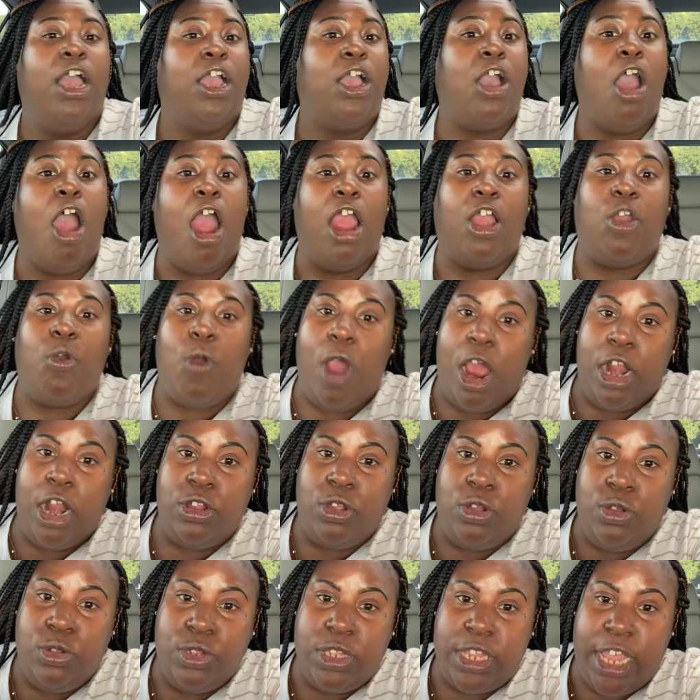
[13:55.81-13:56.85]
Car
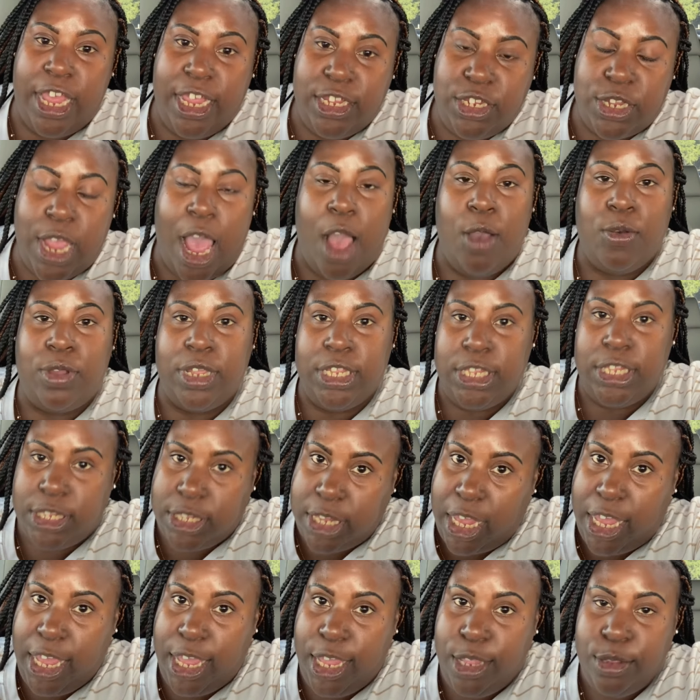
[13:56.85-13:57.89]
Chronicles, as y'all can
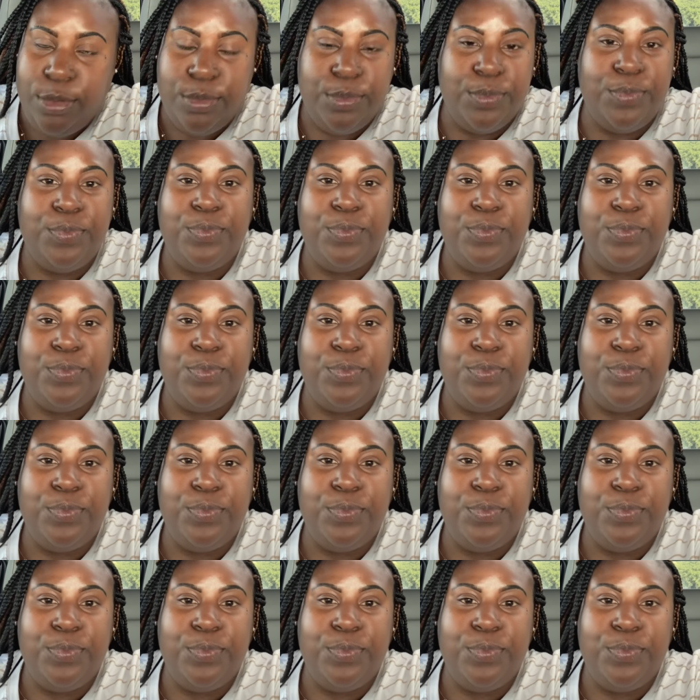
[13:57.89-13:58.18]
see.